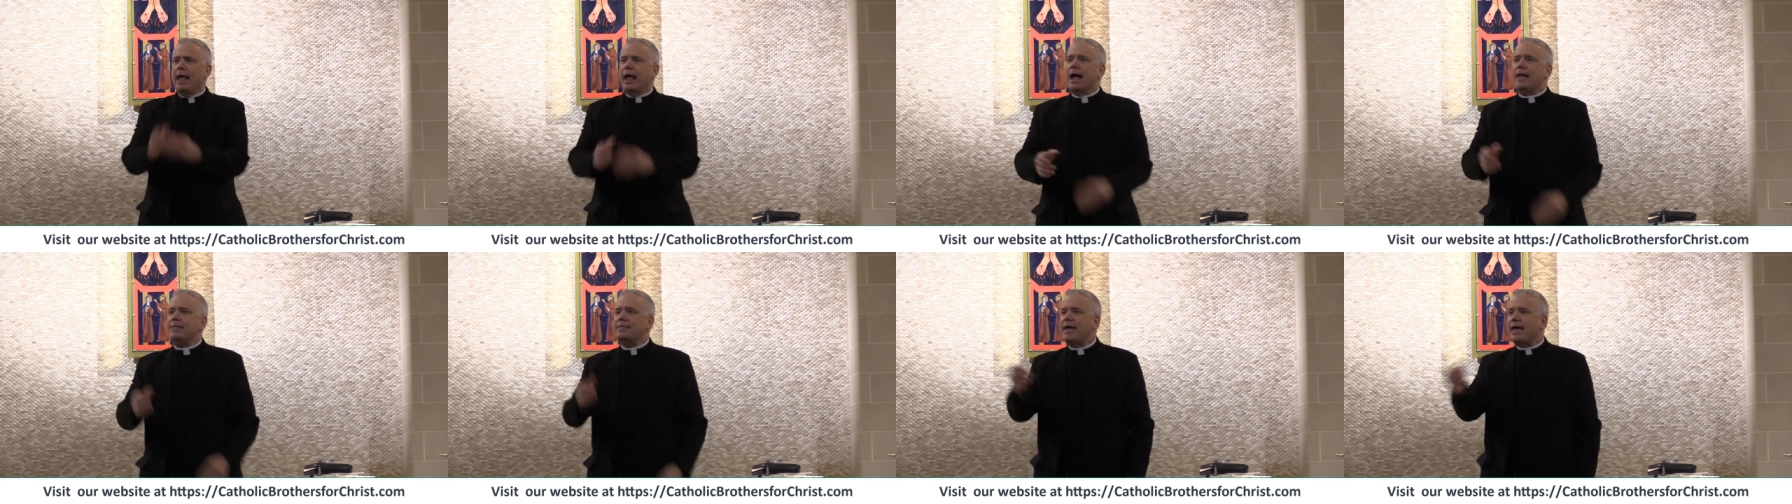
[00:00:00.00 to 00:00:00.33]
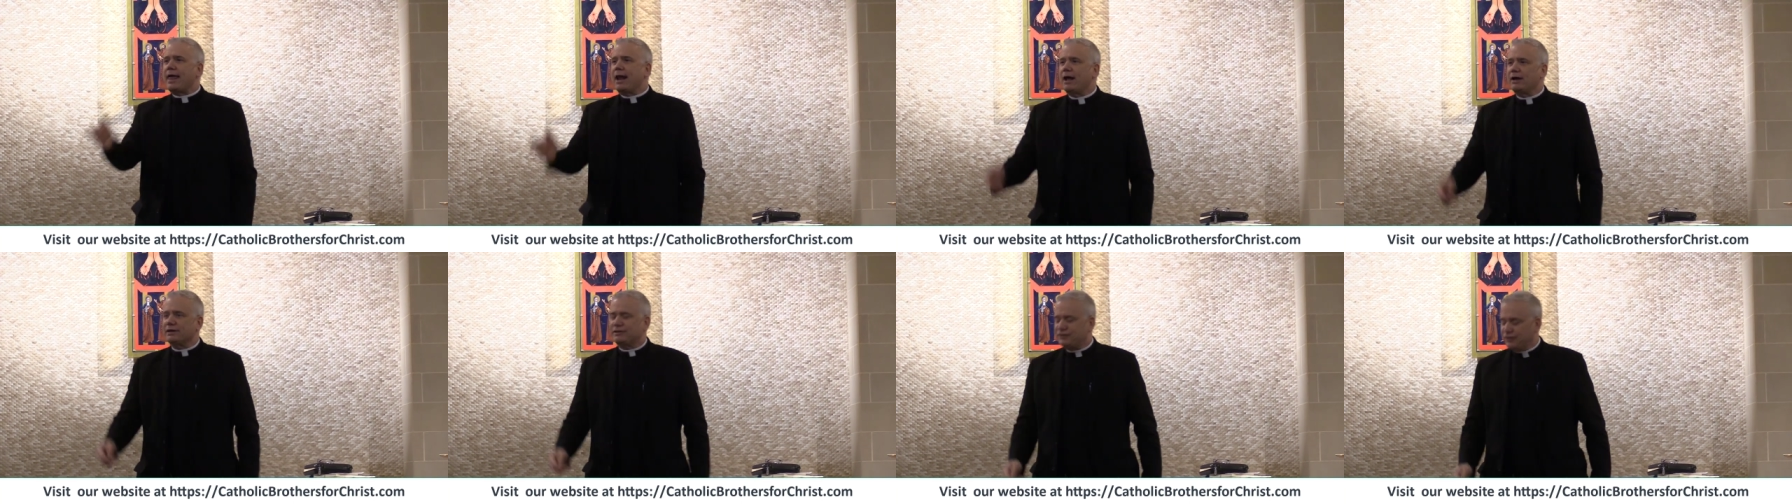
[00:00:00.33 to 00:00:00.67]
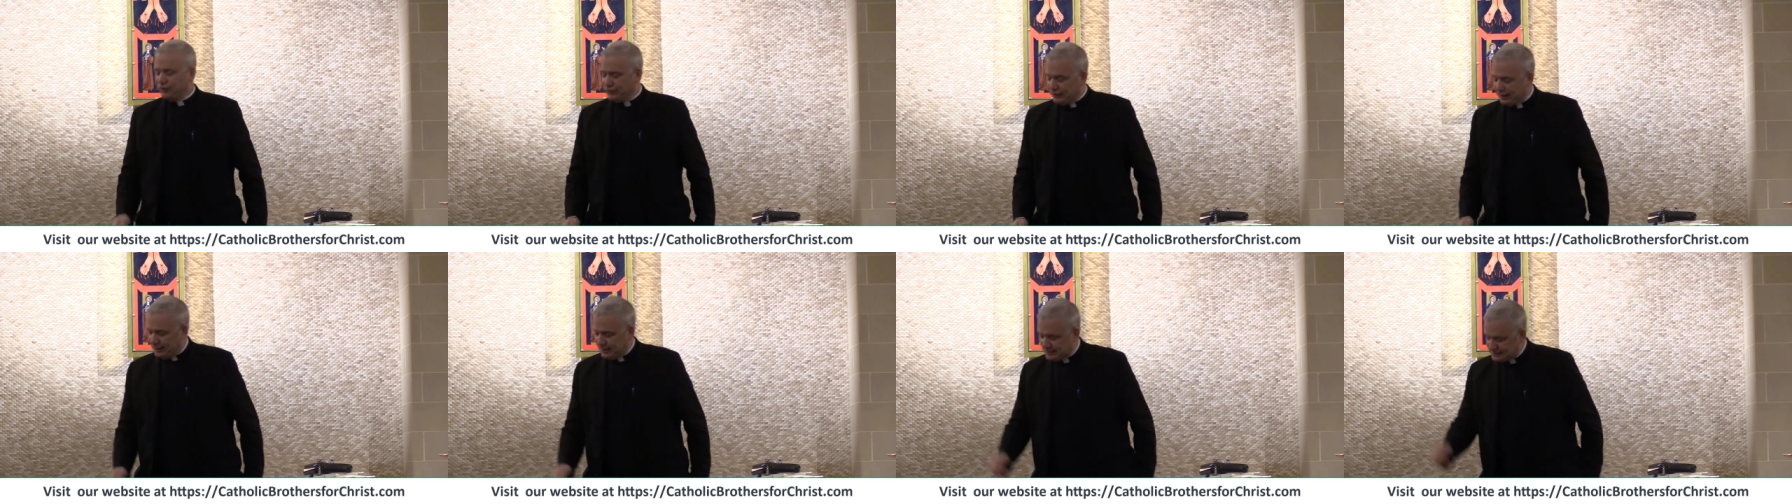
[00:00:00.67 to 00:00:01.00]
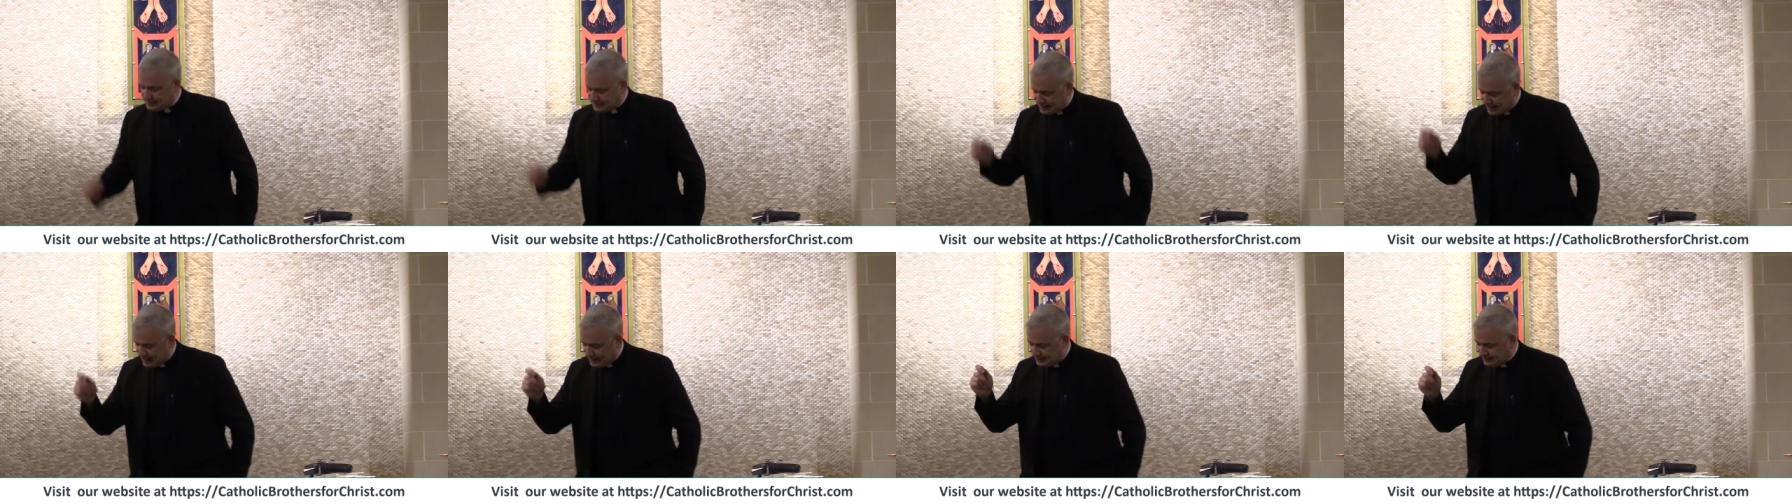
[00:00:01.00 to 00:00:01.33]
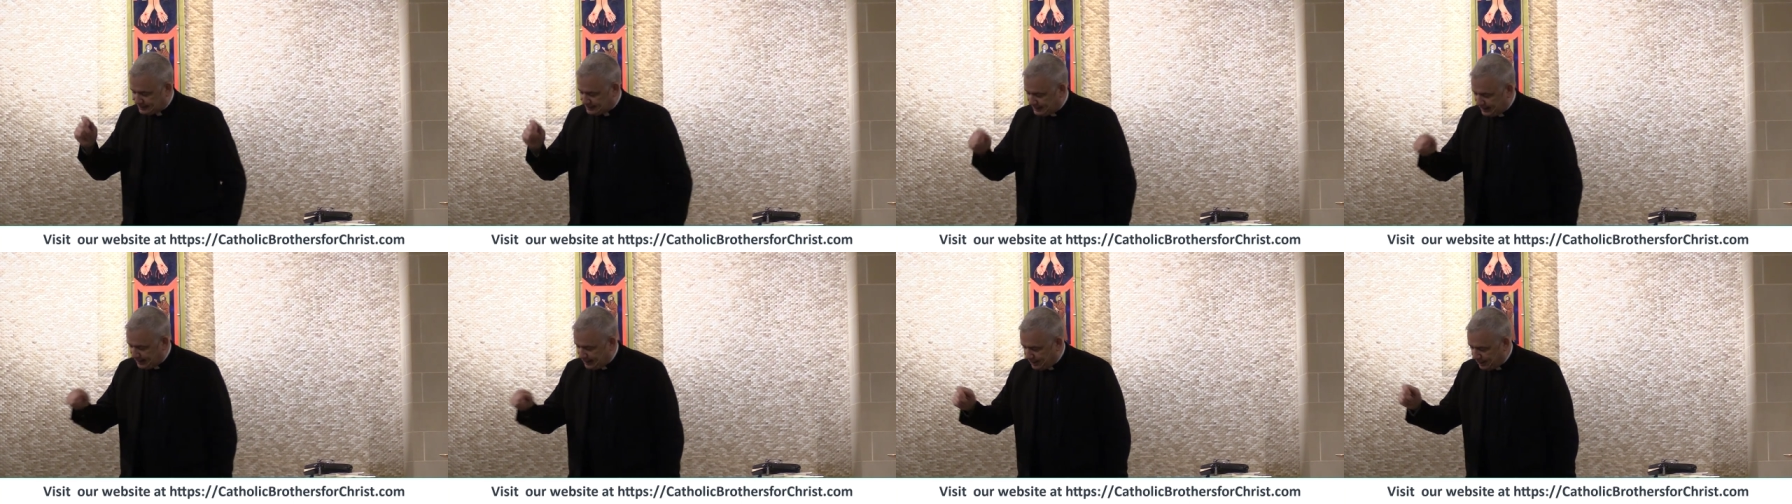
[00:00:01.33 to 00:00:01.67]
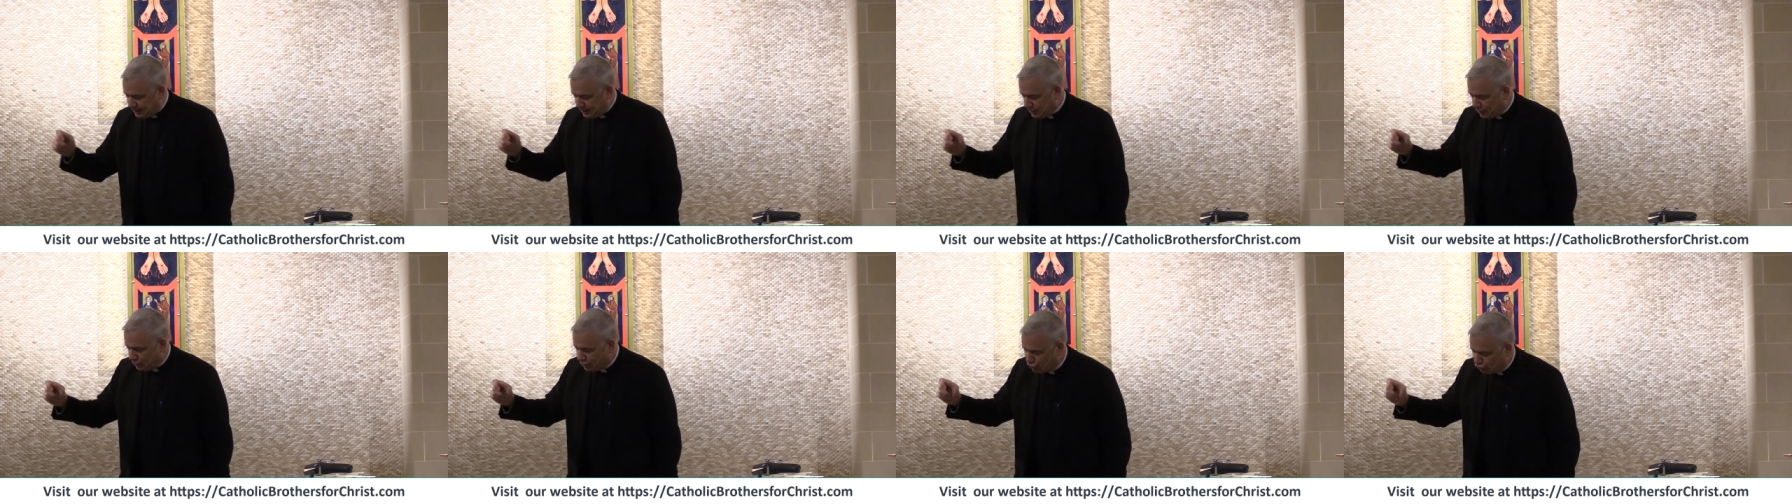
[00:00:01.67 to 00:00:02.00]
And then I'll sit there and say,
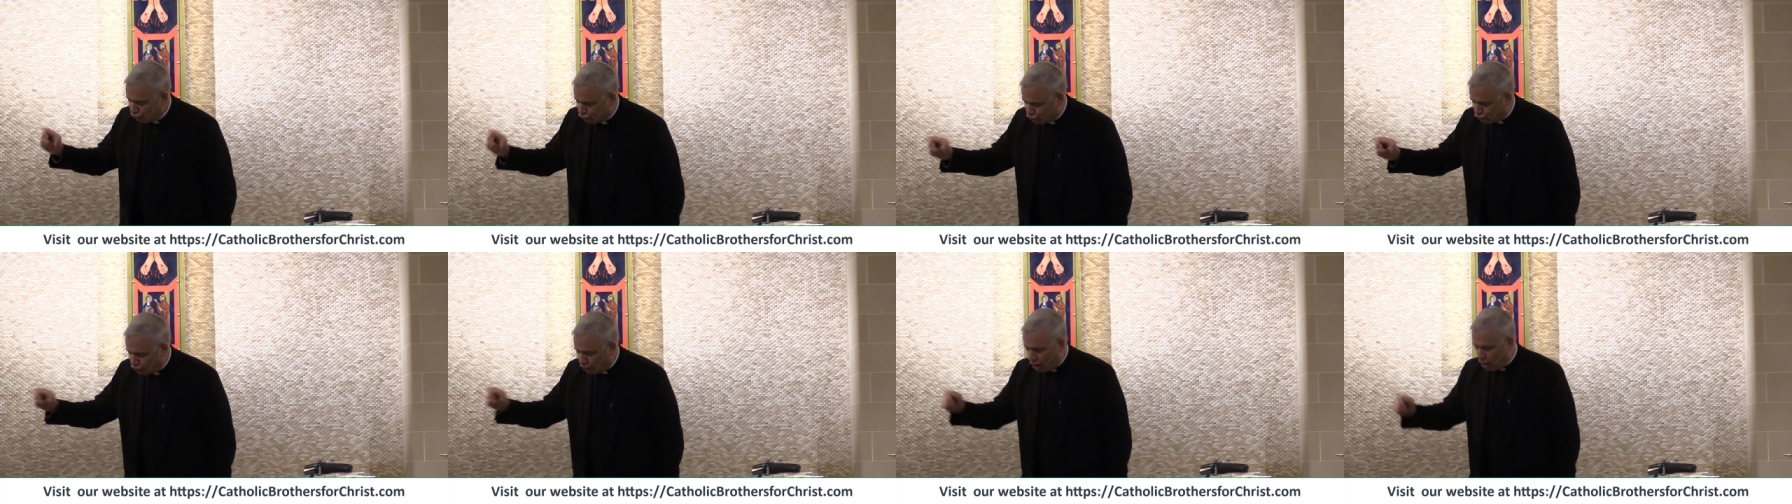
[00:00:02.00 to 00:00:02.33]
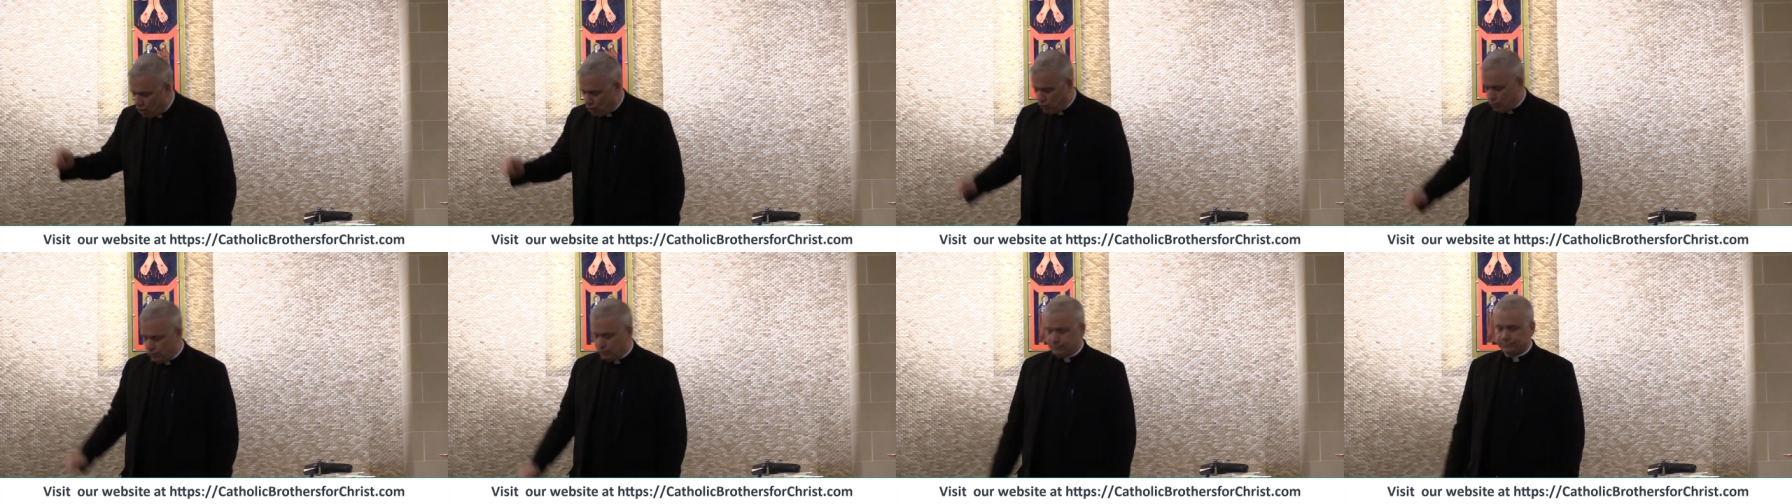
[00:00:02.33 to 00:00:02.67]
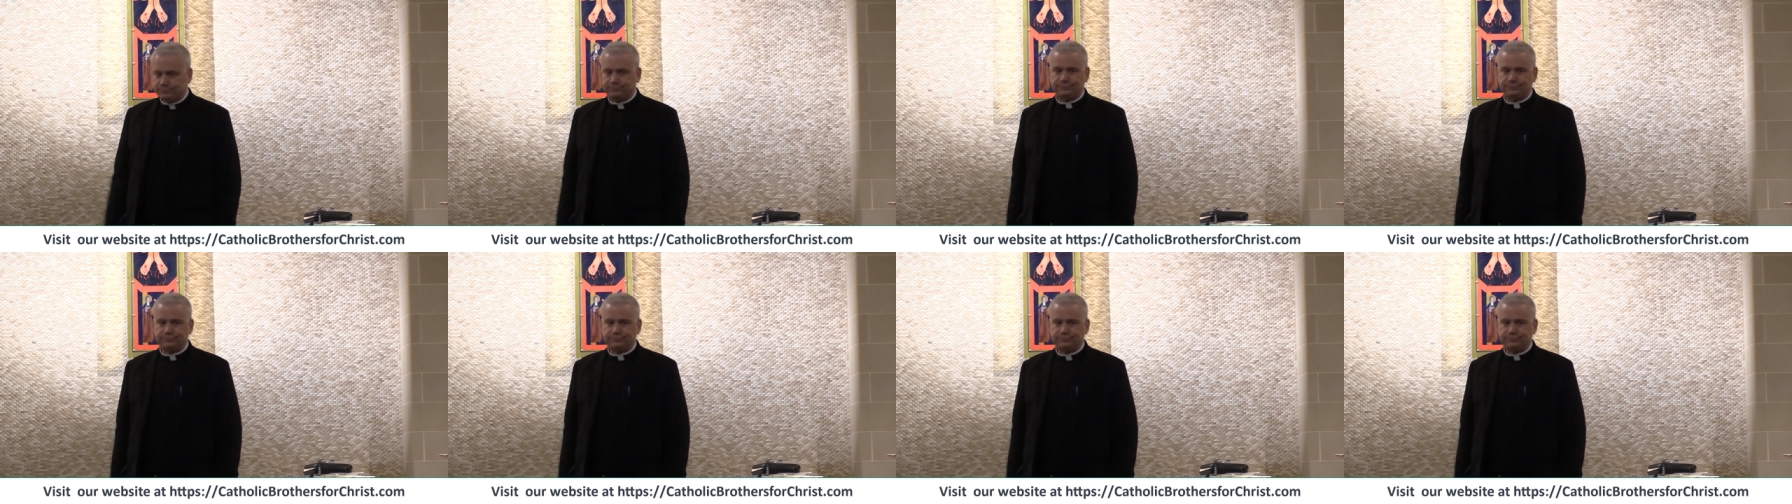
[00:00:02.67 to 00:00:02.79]
Dear Joe,